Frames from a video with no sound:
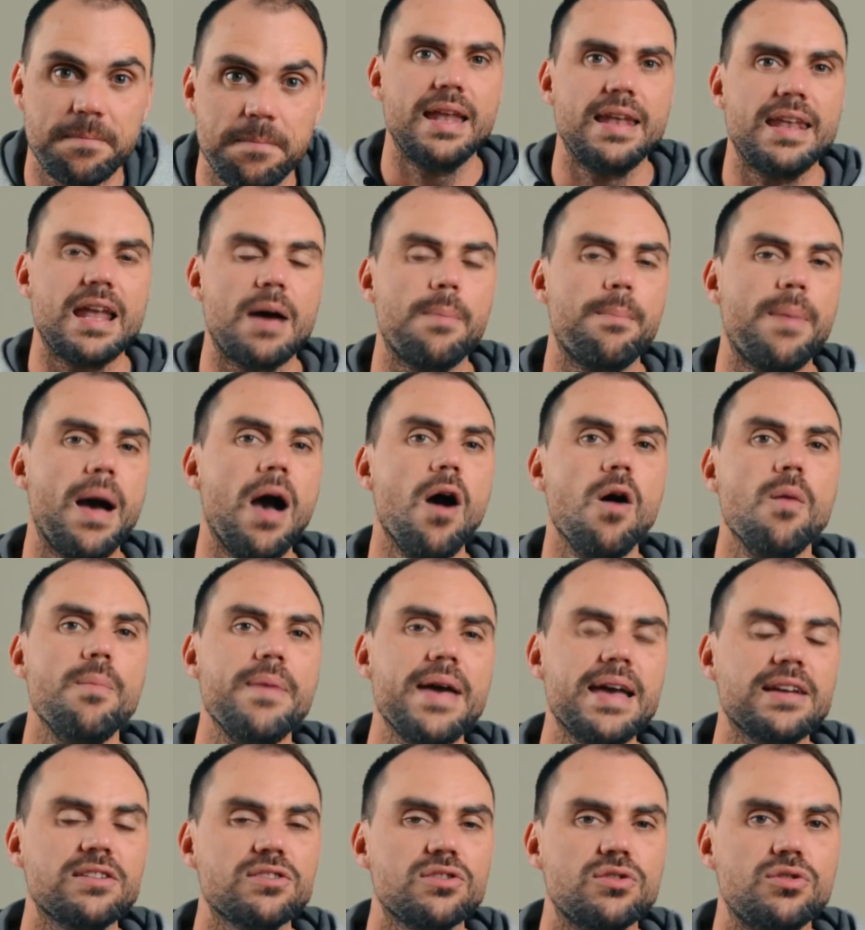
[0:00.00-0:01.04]
Now, power
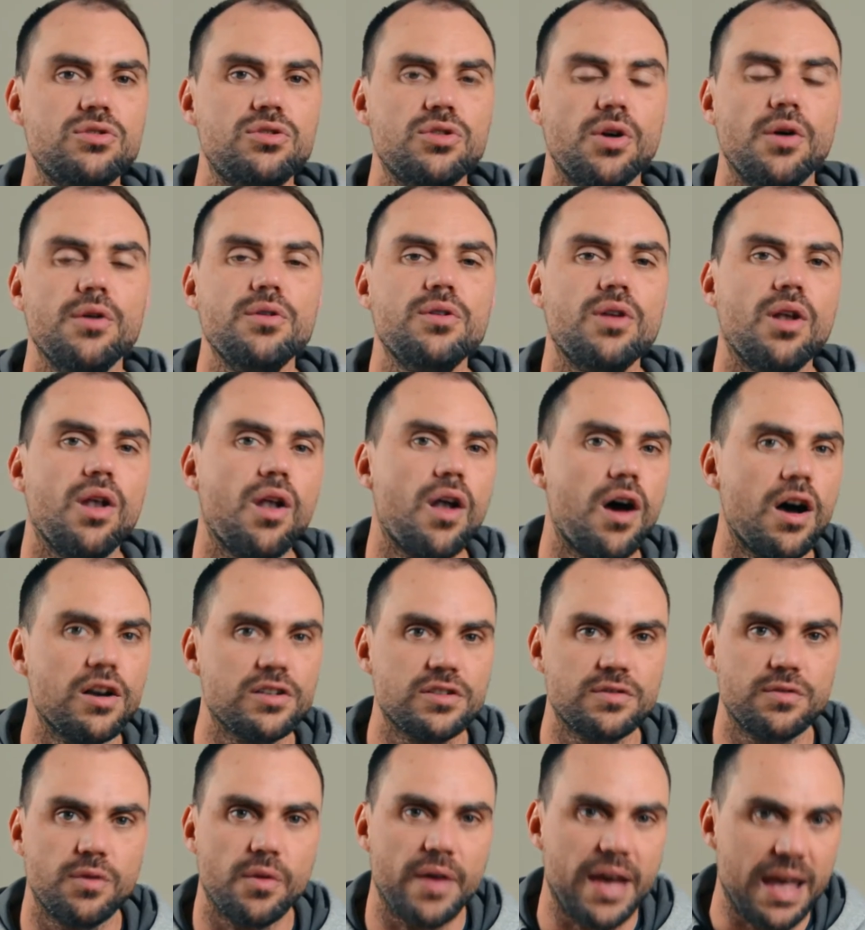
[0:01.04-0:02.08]
banks don't last
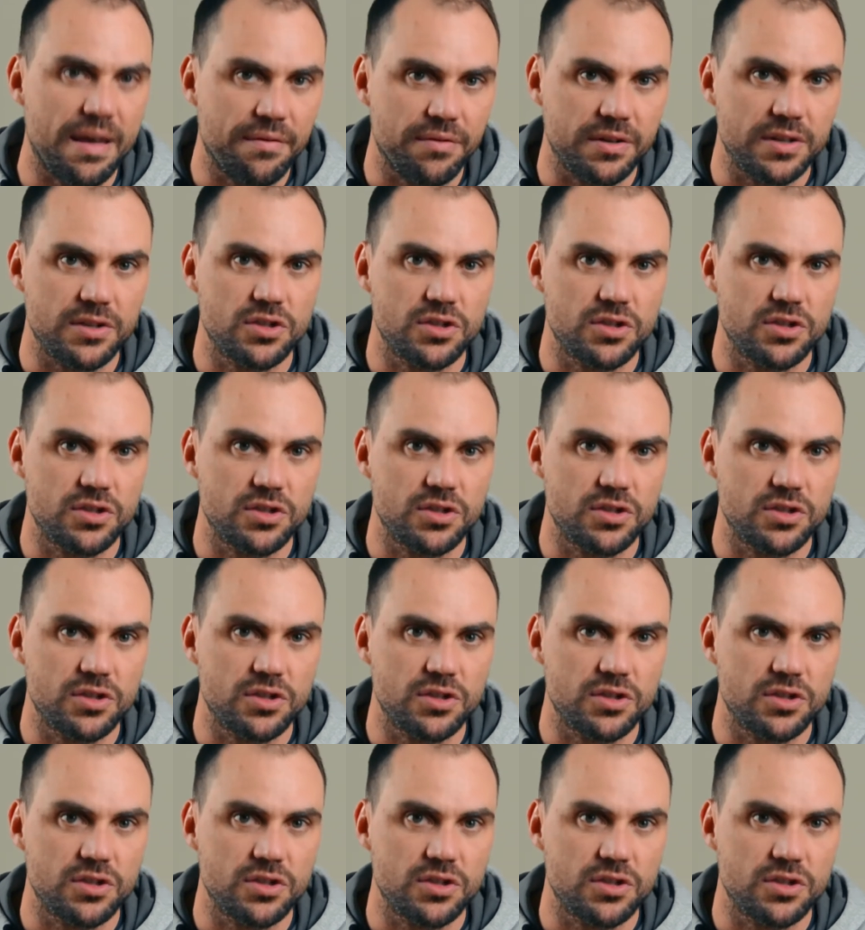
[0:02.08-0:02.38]
forever,